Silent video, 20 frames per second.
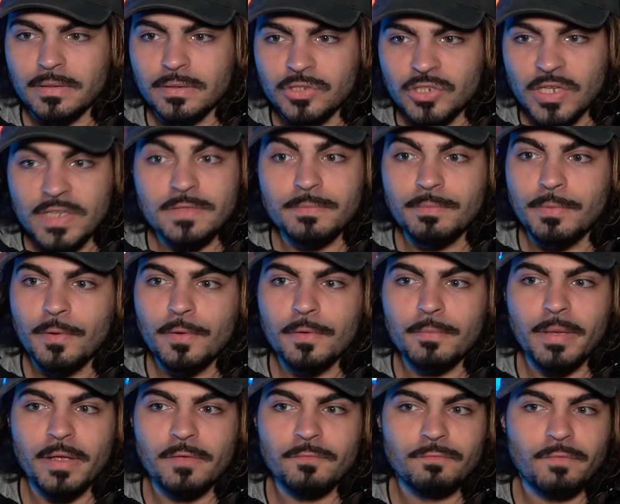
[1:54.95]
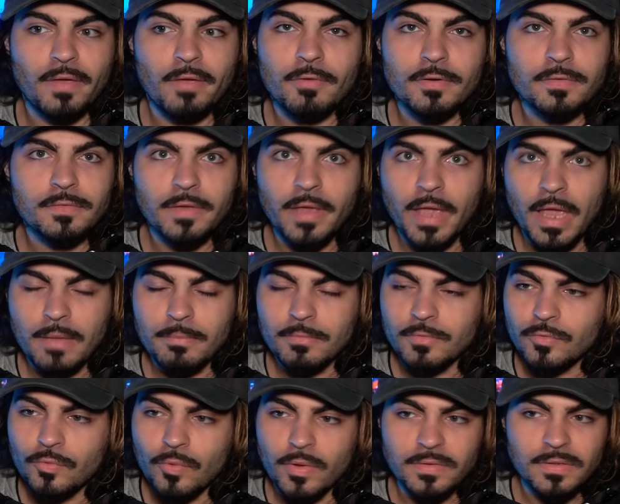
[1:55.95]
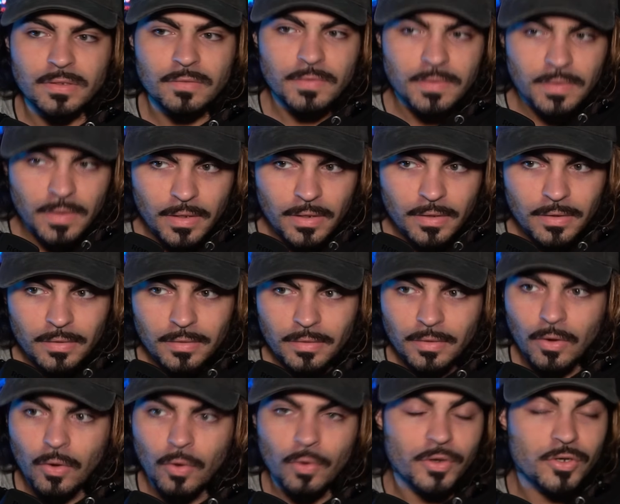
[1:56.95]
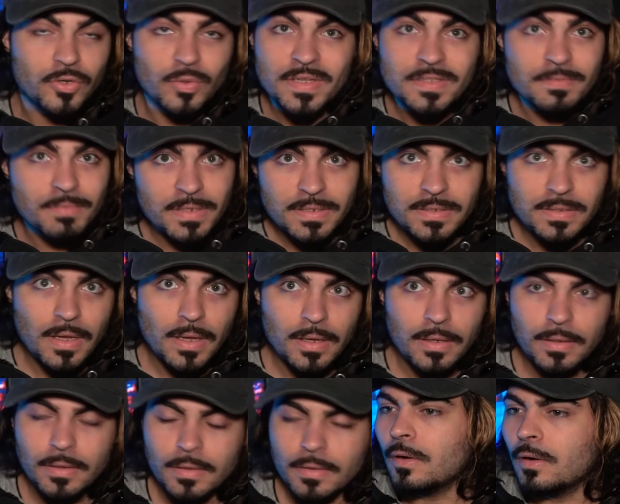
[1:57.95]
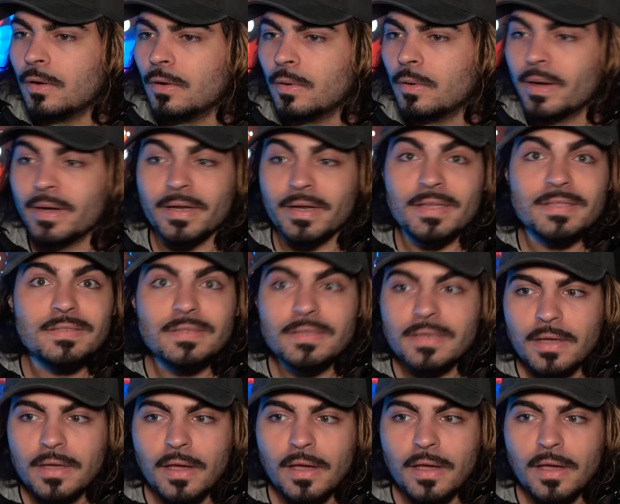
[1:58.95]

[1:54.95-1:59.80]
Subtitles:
Just burn my favorite game to a DVD or USB stick or an SD